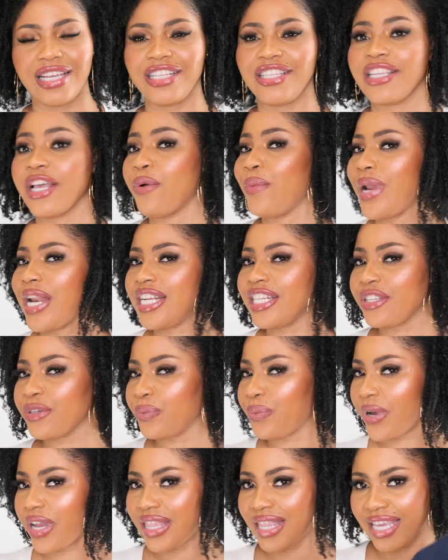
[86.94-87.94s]
so I wanted to
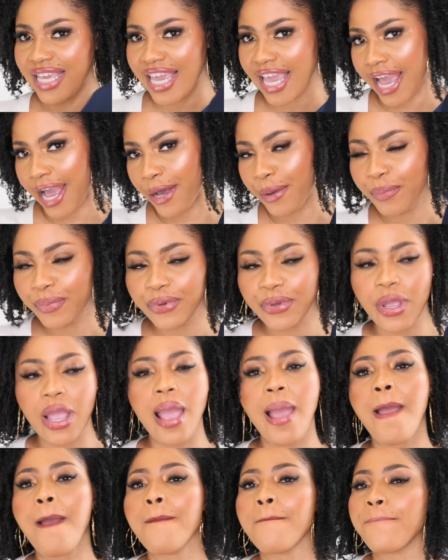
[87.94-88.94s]
wear the cap,
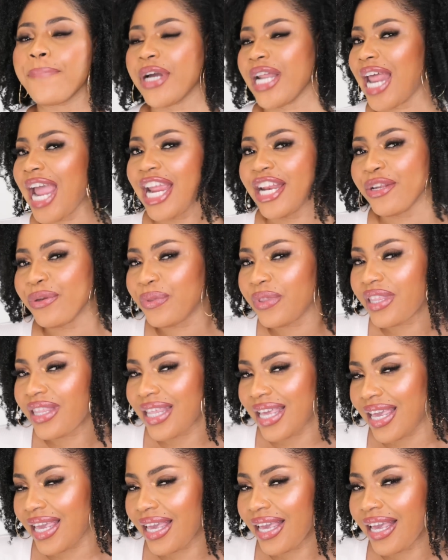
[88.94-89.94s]
but I don't
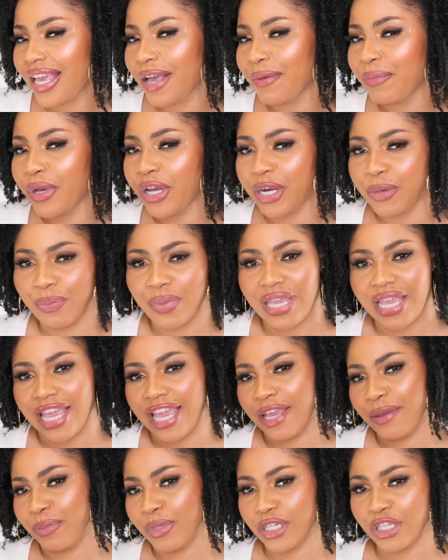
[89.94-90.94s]
think I'm gonna be
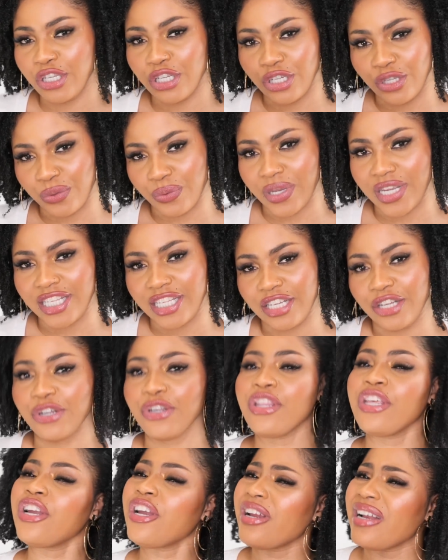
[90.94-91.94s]
able to do it. You know,
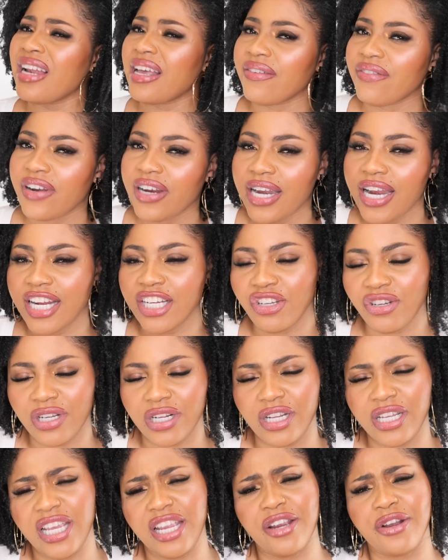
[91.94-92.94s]
the girl have our
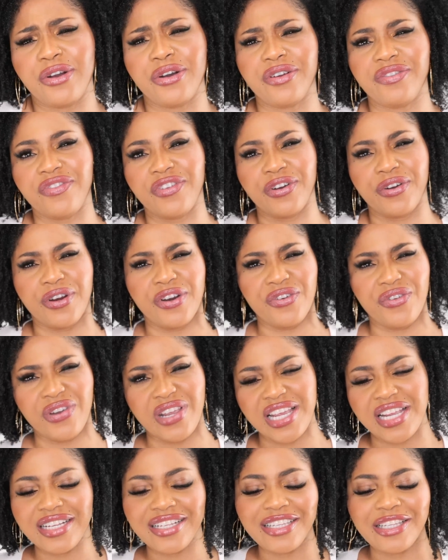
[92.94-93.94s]
natural hair oil for a
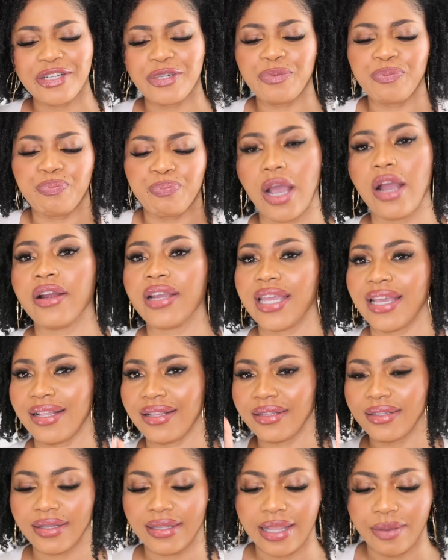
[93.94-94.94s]
reason. Okay,
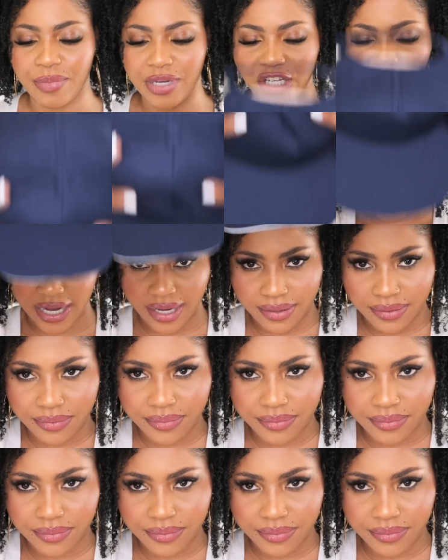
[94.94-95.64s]
let me try.